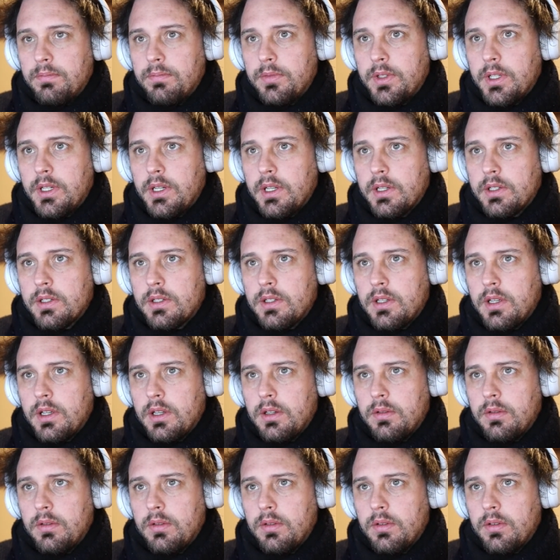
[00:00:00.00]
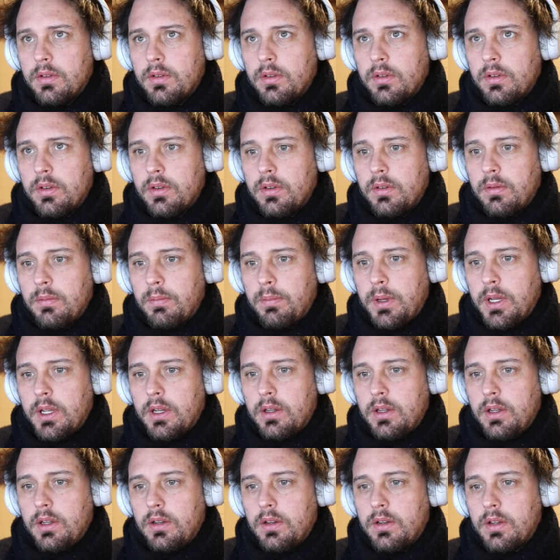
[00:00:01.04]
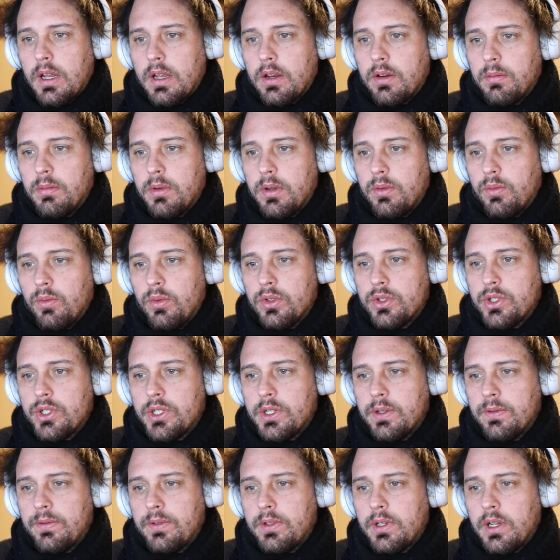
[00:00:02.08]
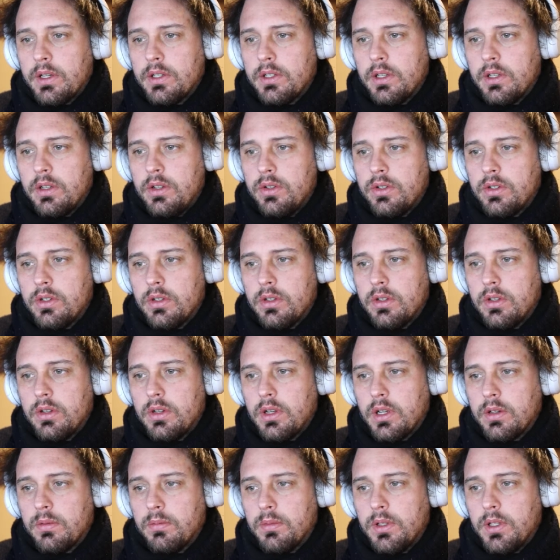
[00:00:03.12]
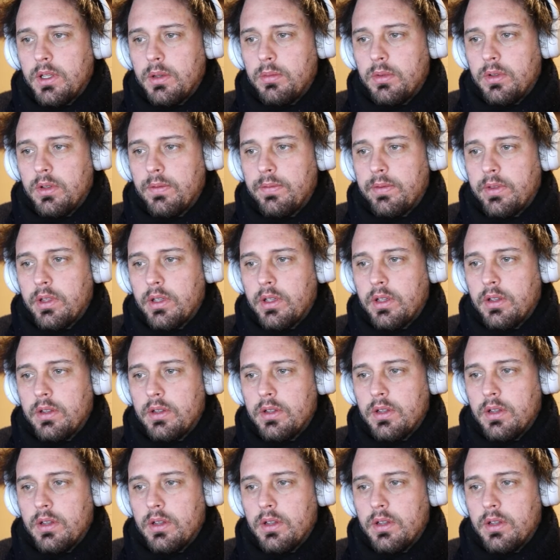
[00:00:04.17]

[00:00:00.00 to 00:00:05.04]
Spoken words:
The next line, BNE decrement, will shift execution to the decrement label if the